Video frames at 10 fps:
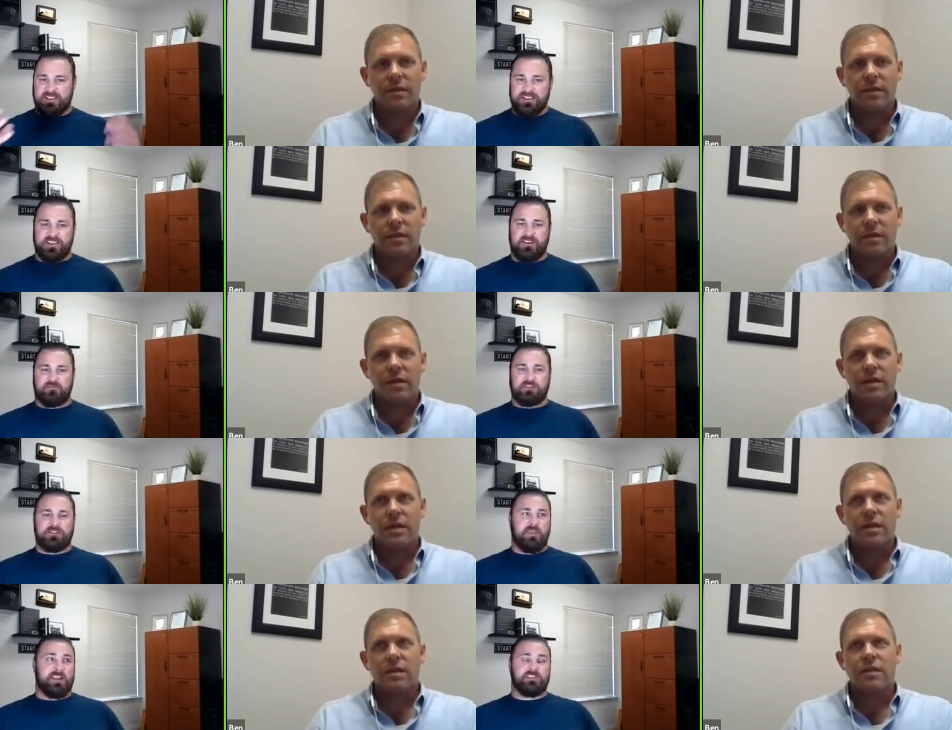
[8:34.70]
Speaker 1: you know,
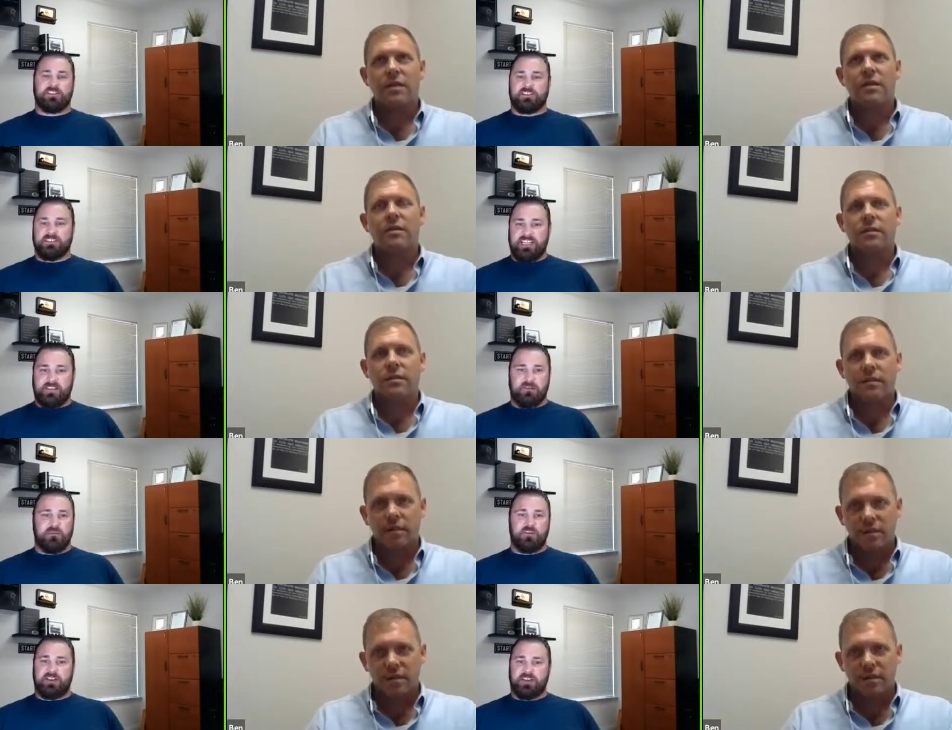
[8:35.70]
managing the team and
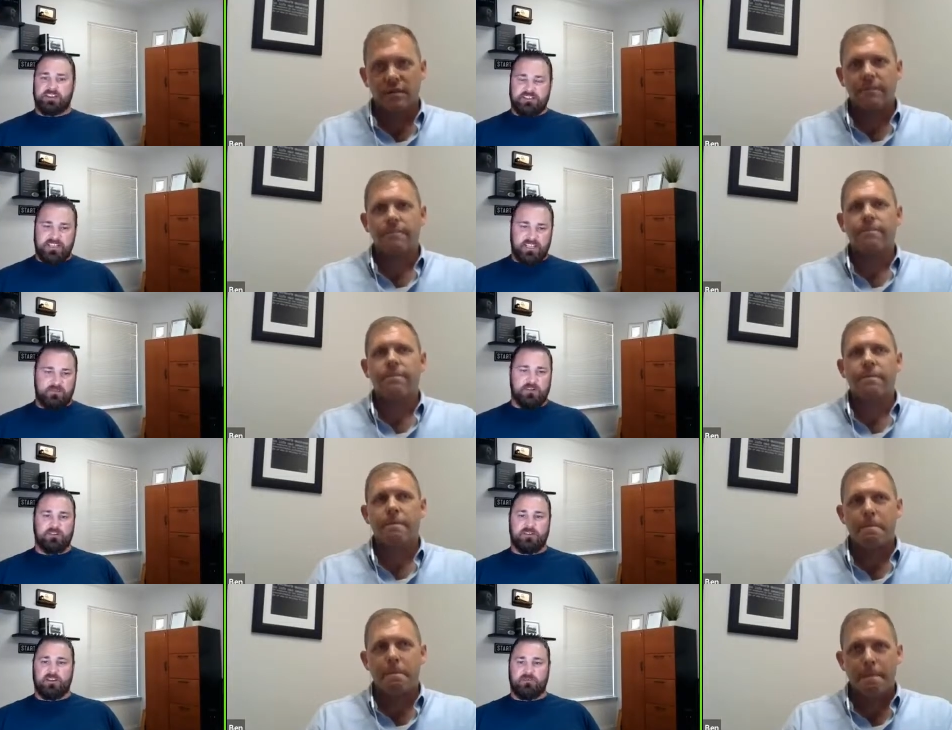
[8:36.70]
motivating the team and
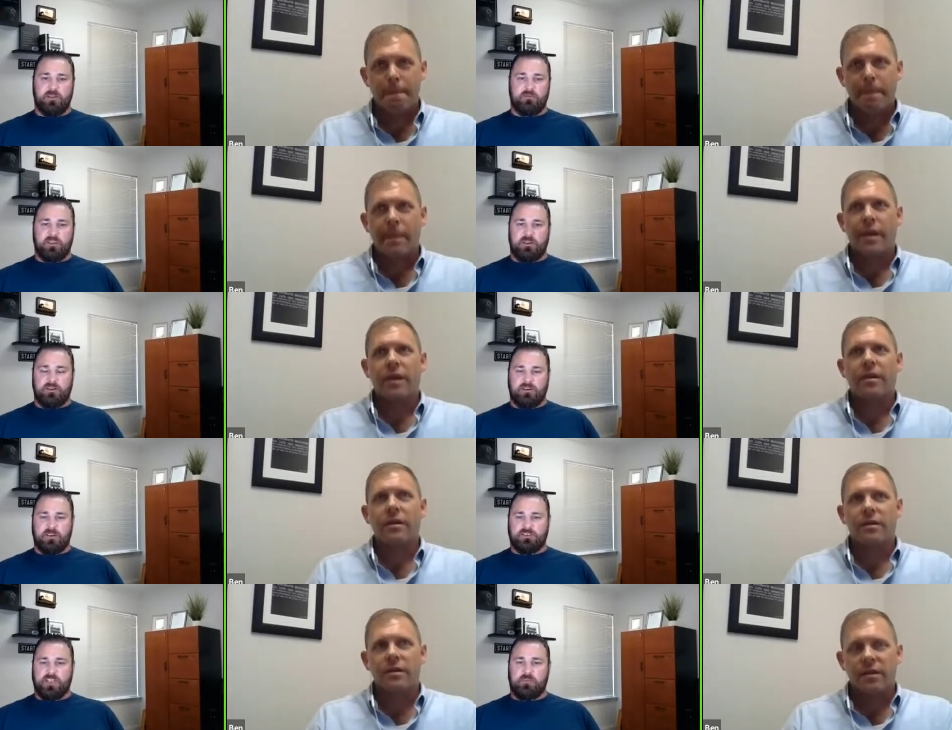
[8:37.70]
and and being you know
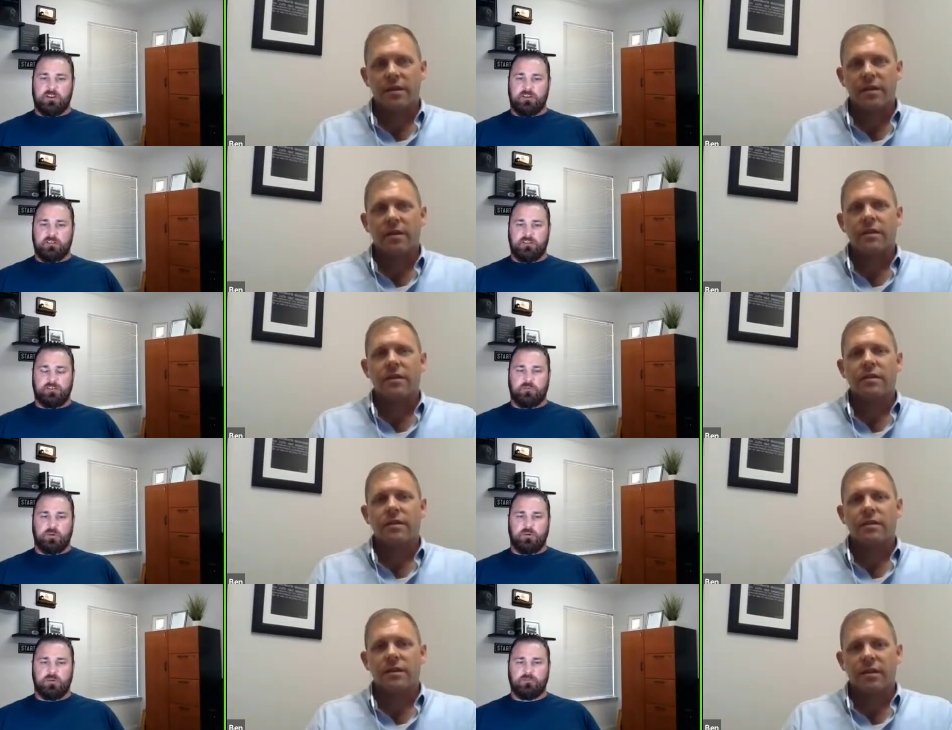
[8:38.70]
stepping into the leadership
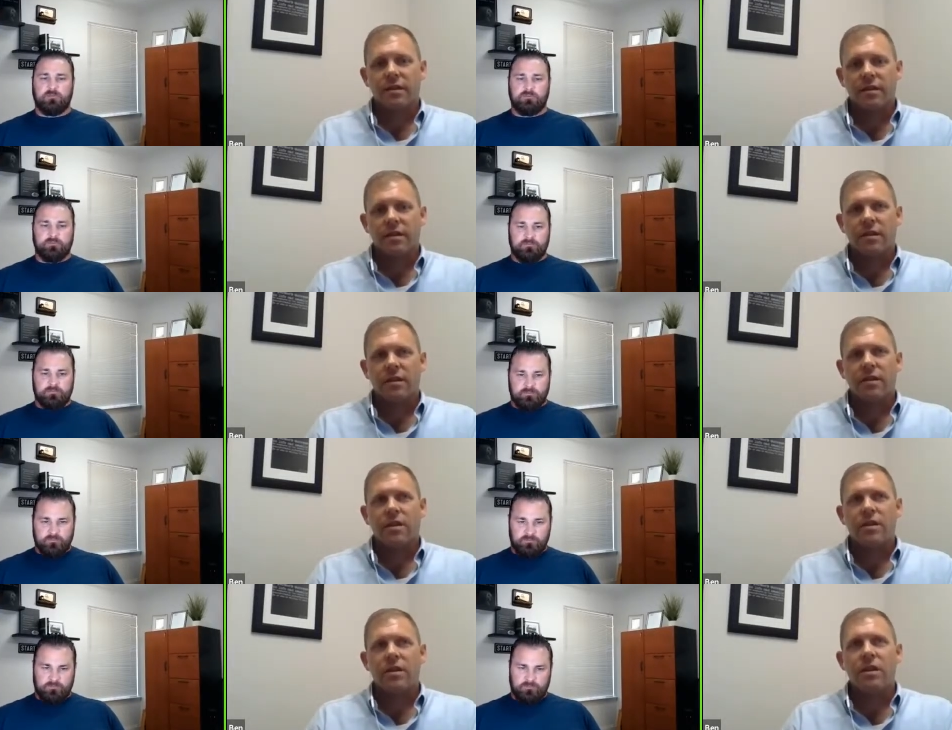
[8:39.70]
role?
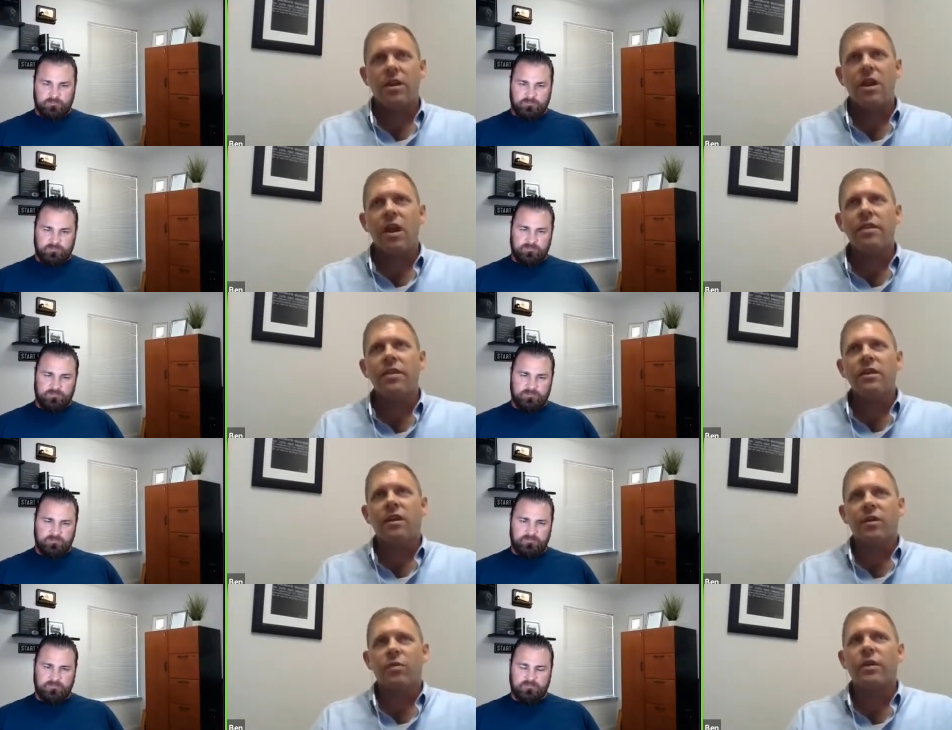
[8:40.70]
Speaker 2: nothing
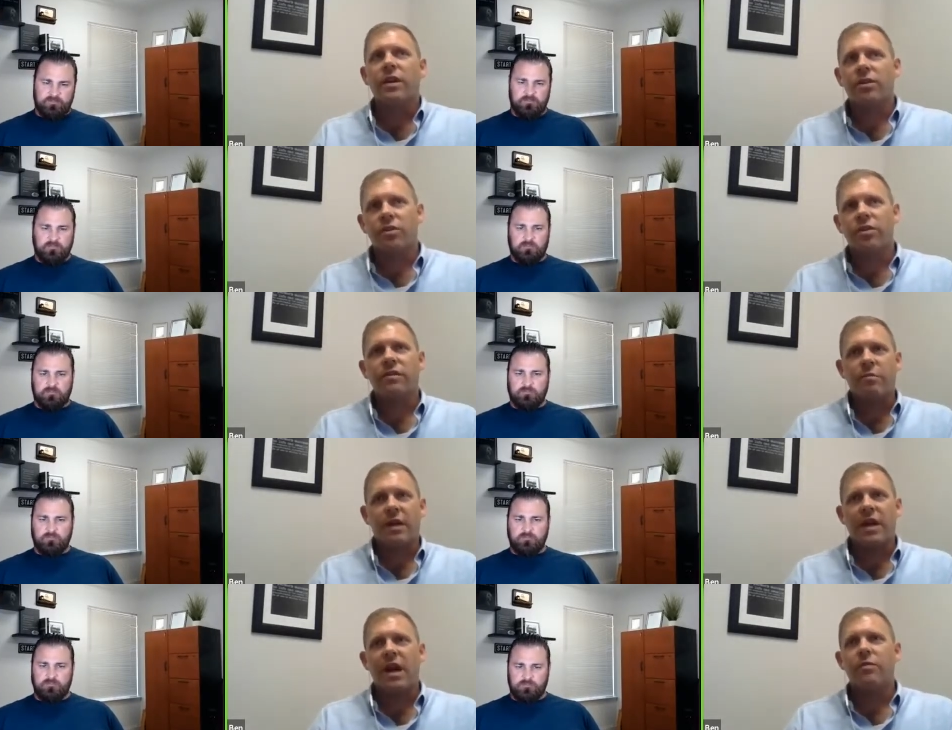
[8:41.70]
like what it could have
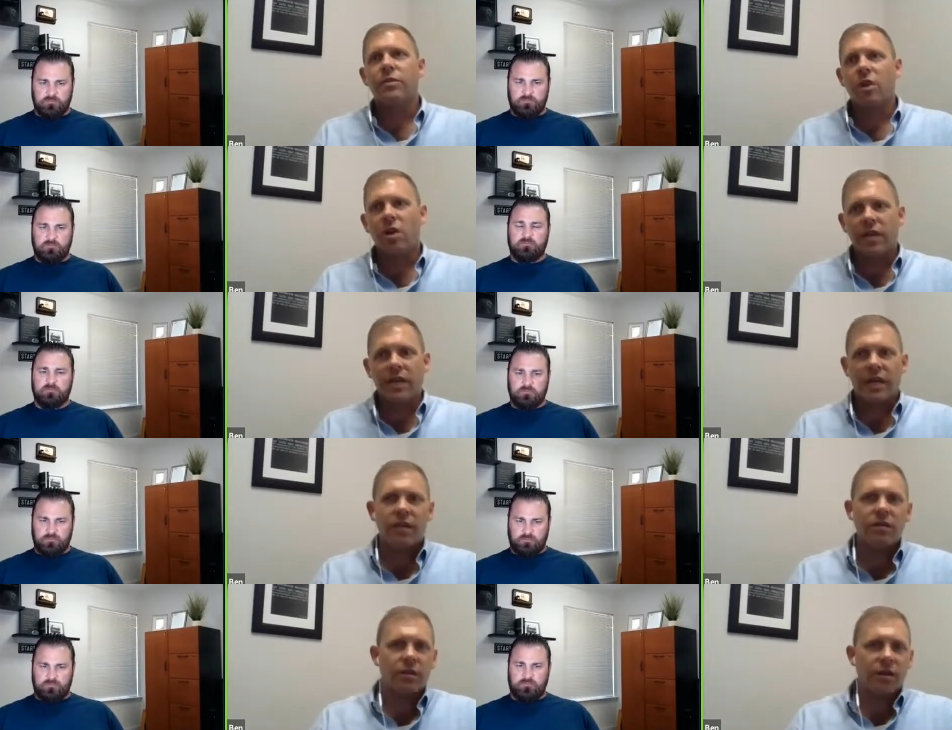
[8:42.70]
been. I was already in a,
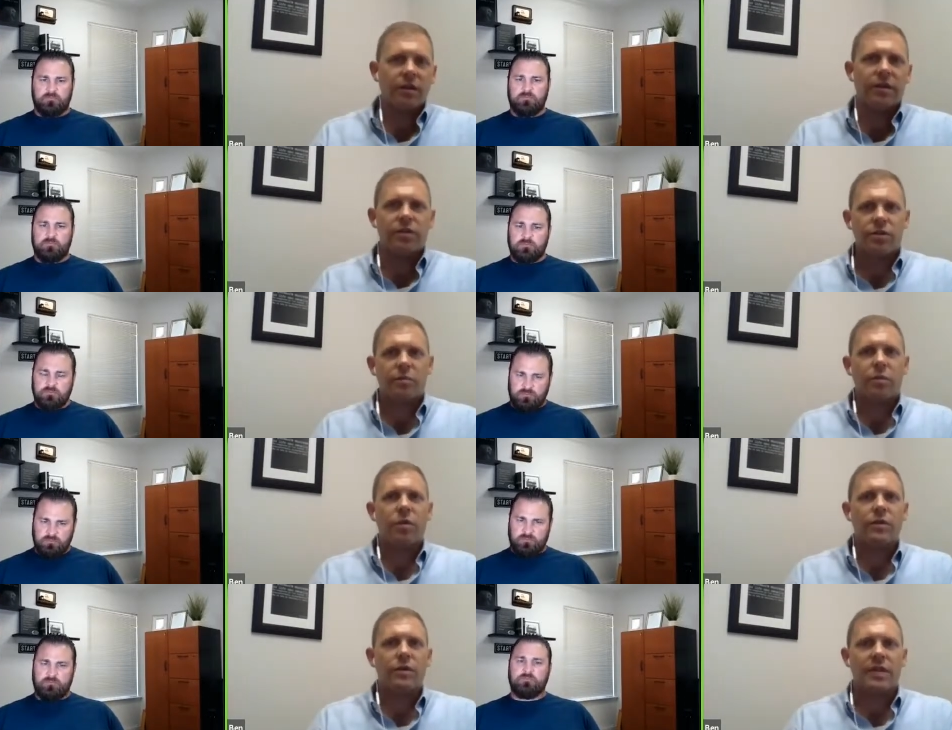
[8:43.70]
a leadership role
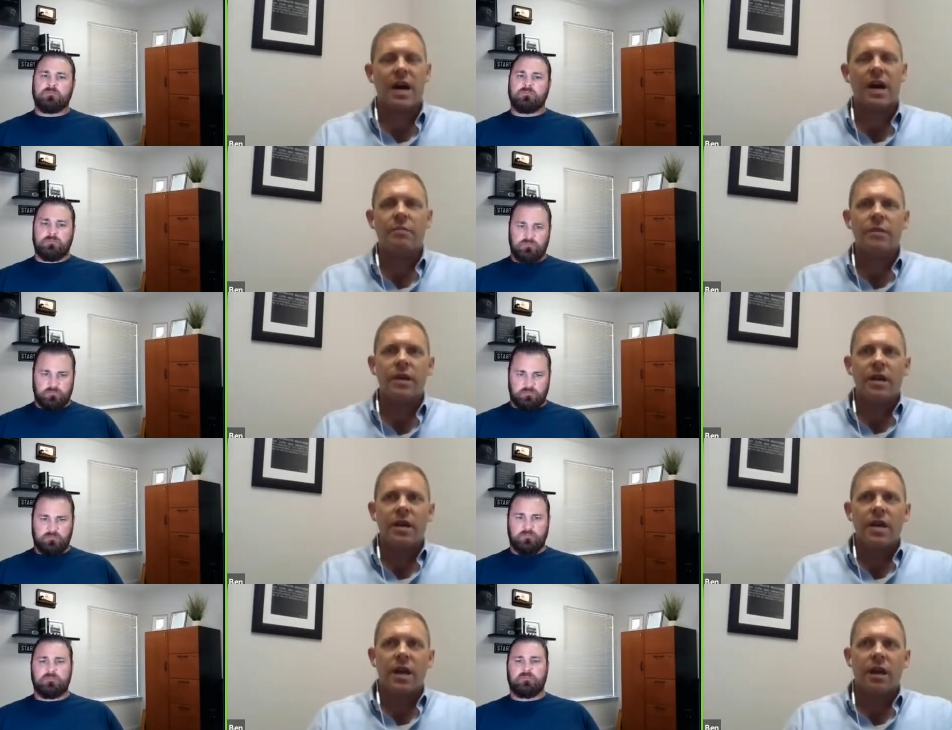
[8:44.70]
at the time,
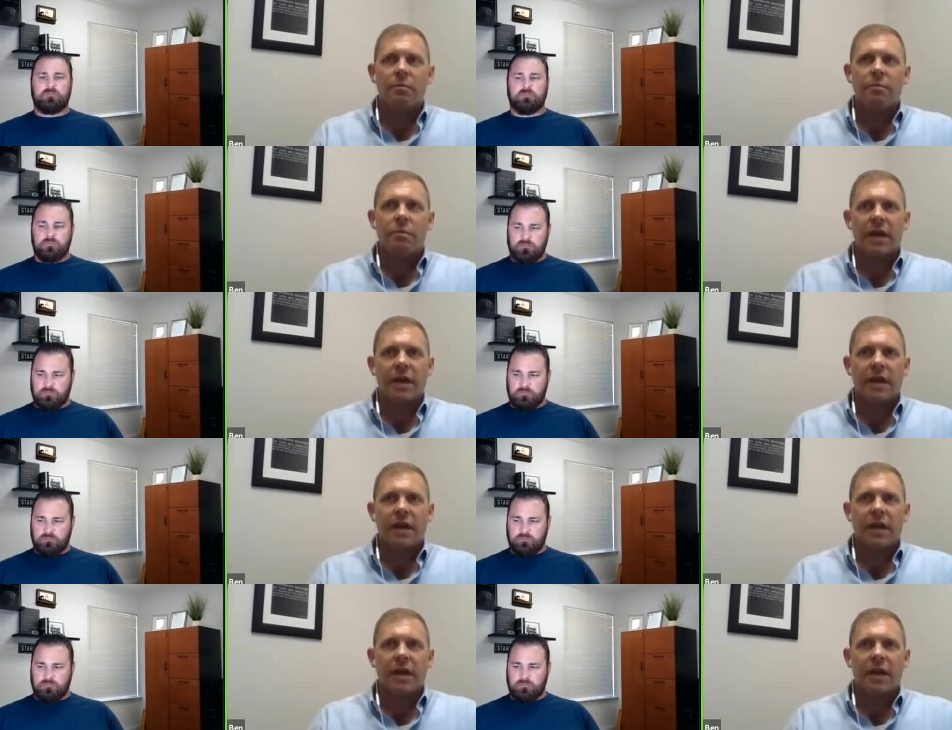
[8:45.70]
um, but my